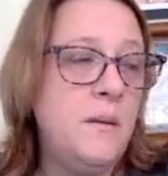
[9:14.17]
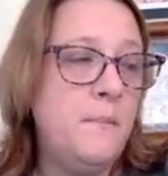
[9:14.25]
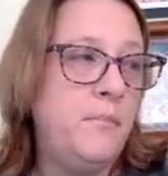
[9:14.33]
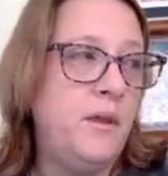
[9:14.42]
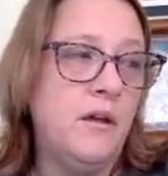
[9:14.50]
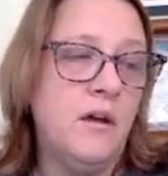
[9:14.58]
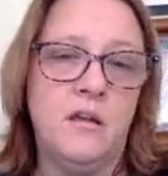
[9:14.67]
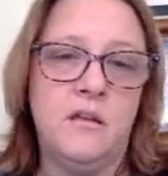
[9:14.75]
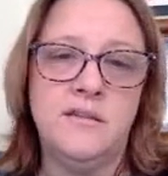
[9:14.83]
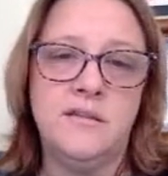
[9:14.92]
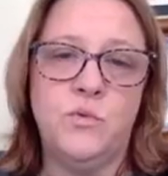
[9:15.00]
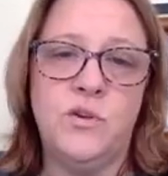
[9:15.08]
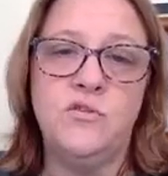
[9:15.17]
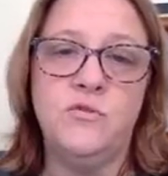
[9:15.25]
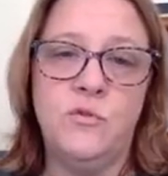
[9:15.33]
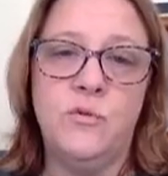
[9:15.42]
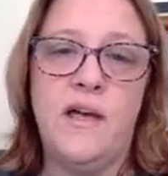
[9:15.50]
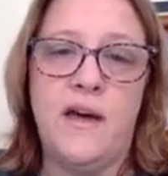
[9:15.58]
because we
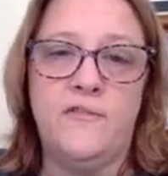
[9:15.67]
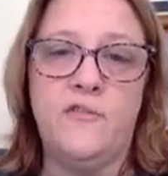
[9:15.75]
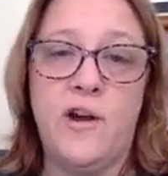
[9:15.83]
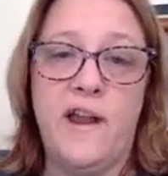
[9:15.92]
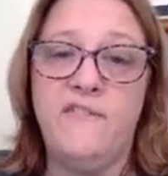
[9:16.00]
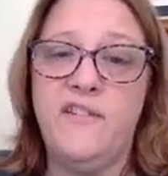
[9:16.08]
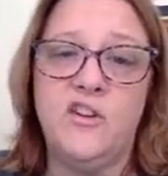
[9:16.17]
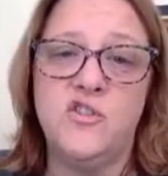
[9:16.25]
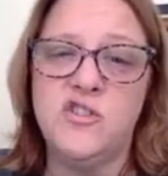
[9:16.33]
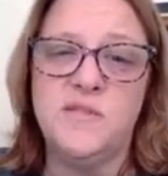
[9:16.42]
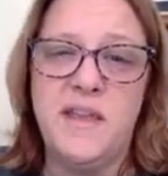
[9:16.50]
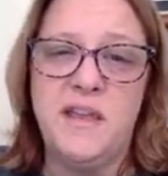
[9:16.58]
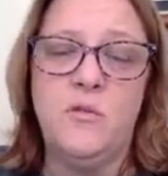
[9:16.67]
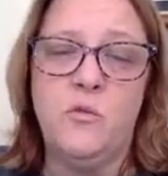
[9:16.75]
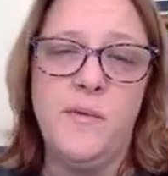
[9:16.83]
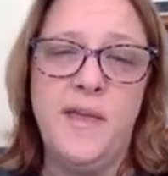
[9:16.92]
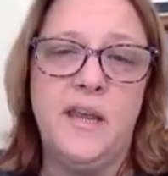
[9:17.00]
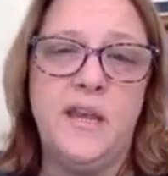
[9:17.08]
do a lot of graphing. It will
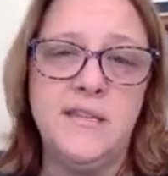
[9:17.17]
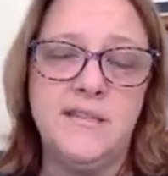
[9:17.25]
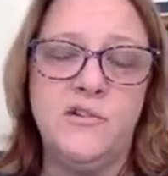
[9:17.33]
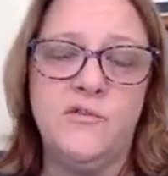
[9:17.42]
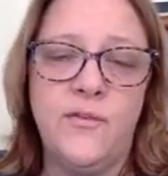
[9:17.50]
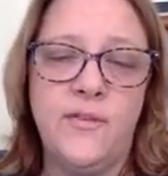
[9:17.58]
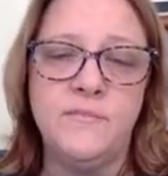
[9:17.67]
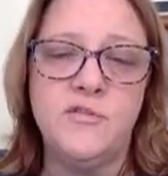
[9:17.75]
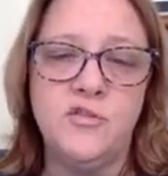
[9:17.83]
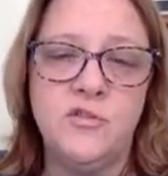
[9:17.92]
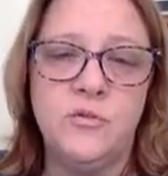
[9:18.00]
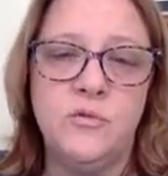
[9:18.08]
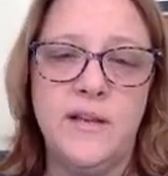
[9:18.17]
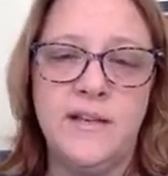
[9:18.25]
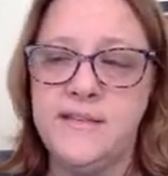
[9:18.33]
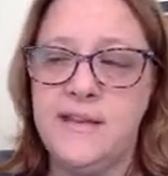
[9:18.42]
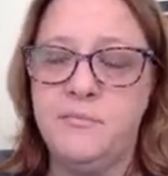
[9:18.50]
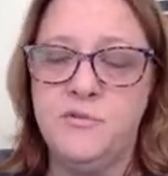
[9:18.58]
make it easier for them to do
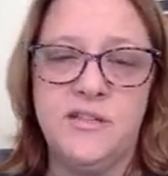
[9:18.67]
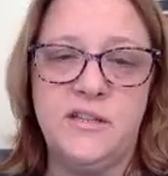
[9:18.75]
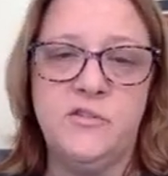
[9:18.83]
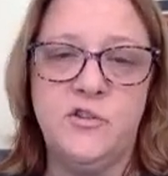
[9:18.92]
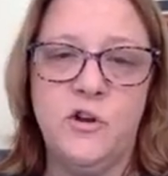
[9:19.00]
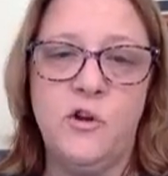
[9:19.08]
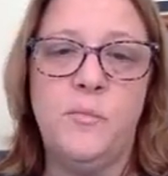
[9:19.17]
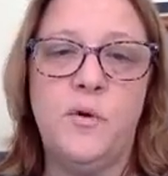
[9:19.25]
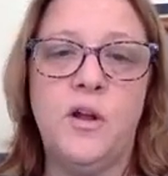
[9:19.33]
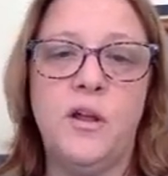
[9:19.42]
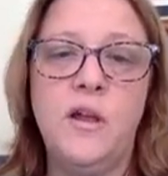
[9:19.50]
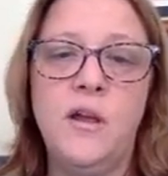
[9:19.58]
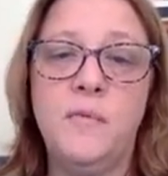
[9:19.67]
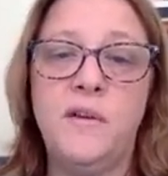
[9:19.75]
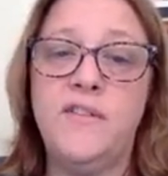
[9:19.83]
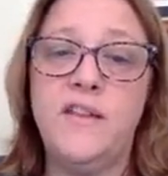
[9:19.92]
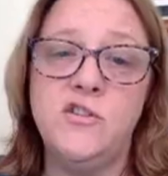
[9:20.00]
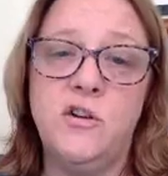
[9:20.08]
examples in their notebook. But
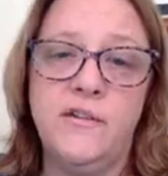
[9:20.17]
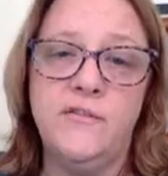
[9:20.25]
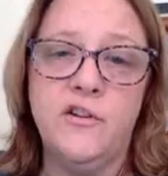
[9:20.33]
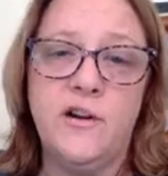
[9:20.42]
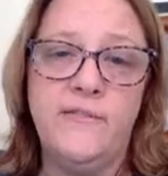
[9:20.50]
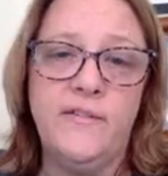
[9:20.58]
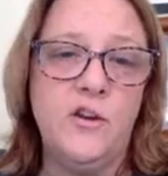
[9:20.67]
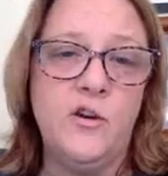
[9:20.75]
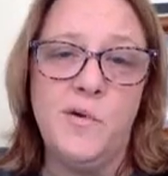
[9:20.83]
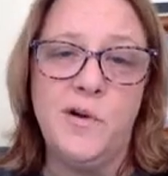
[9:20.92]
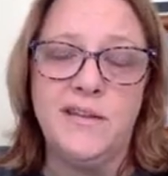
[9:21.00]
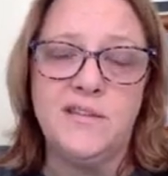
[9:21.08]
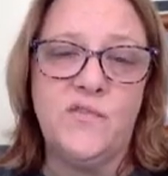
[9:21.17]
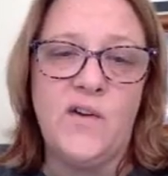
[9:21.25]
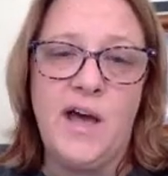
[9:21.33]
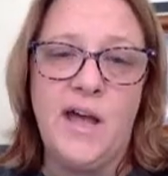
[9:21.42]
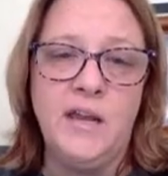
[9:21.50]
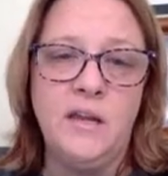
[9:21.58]
if they don't have a graphing notebook, it's
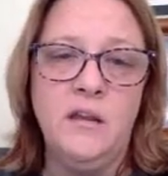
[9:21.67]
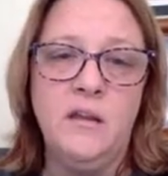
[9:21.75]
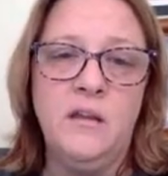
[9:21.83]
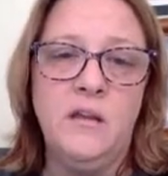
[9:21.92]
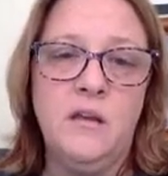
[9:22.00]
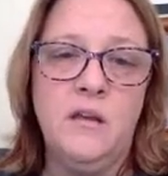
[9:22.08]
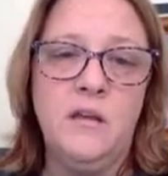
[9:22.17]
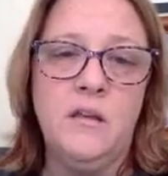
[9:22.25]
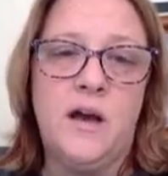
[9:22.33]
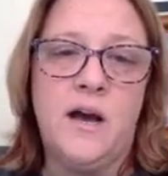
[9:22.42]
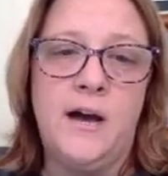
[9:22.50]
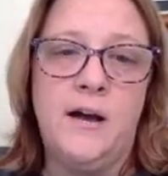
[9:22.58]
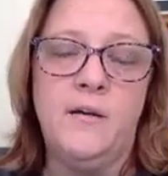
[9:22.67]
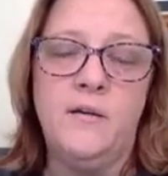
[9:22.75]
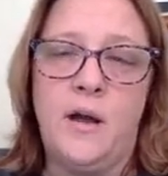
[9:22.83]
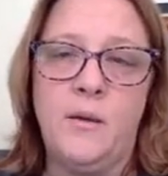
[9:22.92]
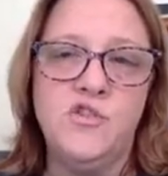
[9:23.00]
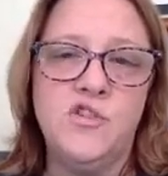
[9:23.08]
fine.
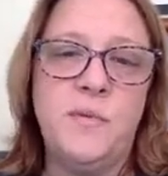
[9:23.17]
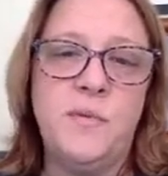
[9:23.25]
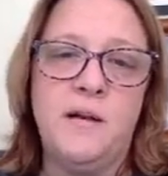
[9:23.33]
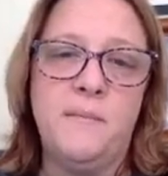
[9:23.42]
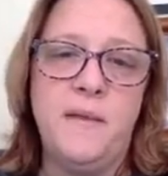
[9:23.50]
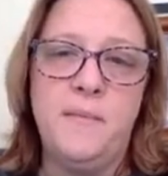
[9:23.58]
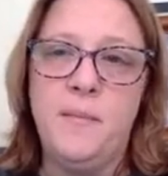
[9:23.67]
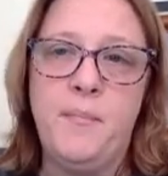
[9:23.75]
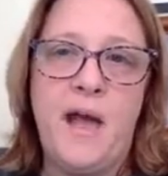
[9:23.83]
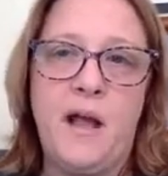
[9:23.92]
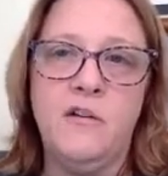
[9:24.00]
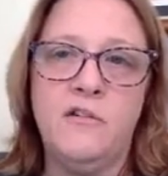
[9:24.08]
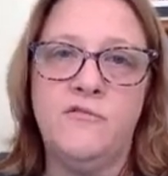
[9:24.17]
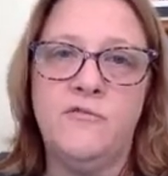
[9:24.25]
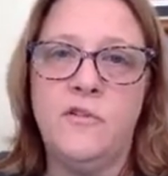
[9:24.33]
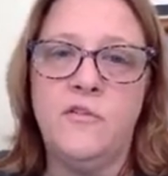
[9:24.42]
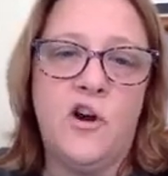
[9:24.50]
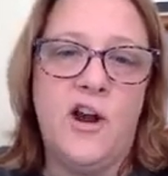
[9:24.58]
I would just pick up maybe a pack of
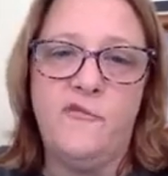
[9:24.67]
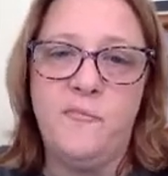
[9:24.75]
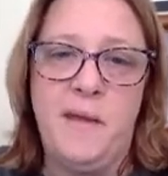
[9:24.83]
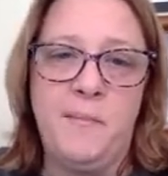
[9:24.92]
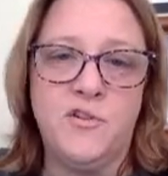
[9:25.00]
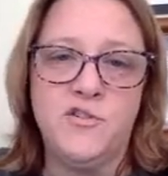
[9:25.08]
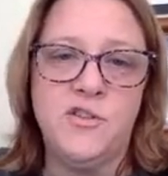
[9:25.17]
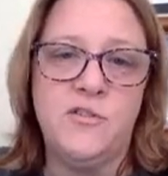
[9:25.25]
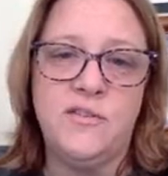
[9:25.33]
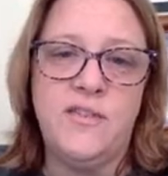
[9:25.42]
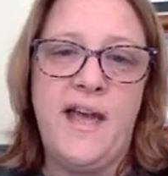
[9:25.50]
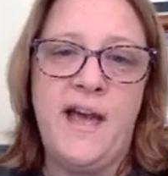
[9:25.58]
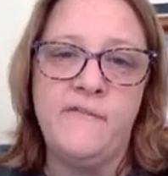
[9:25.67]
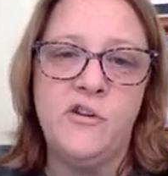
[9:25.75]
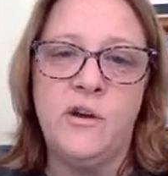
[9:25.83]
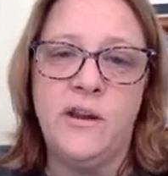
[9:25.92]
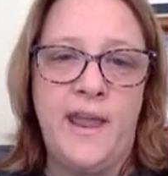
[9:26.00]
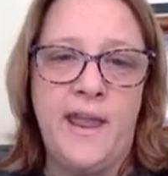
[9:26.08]
graph paper so that they have it
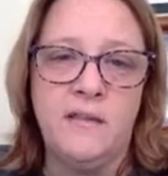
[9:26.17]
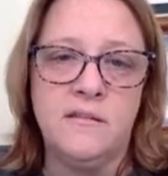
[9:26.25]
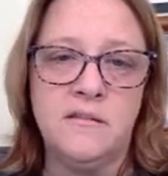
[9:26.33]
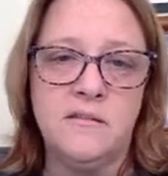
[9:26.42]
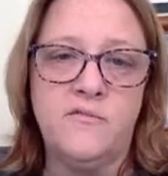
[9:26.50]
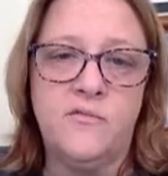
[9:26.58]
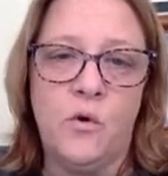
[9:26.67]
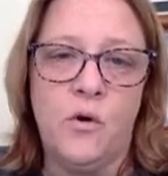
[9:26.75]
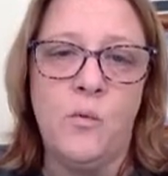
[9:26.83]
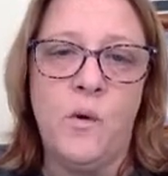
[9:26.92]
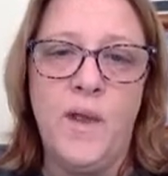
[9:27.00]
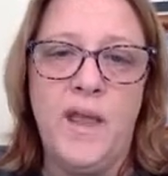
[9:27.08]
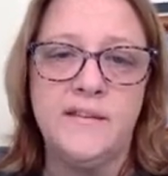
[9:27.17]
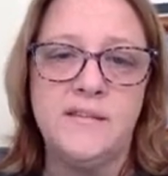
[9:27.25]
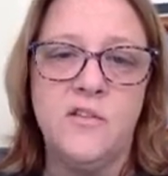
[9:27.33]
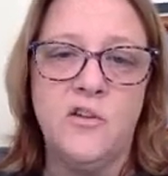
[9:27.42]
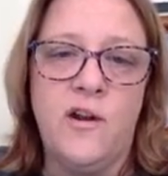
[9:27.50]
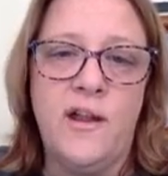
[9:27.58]
on hand for when we get
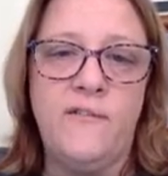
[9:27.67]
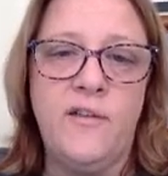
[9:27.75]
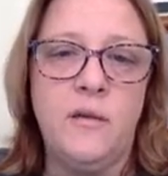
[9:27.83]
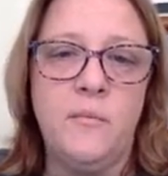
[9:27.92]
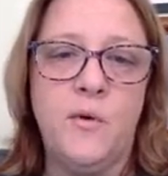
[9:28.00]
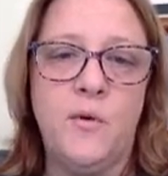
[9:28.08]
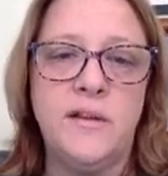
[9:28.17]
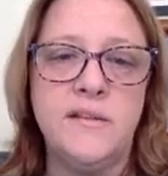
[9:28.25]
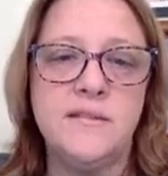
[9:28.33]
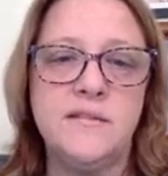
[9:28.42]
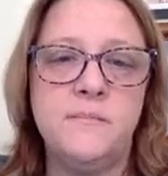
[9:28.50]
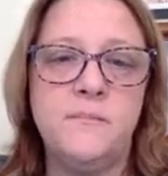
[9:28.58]
to the graphing components.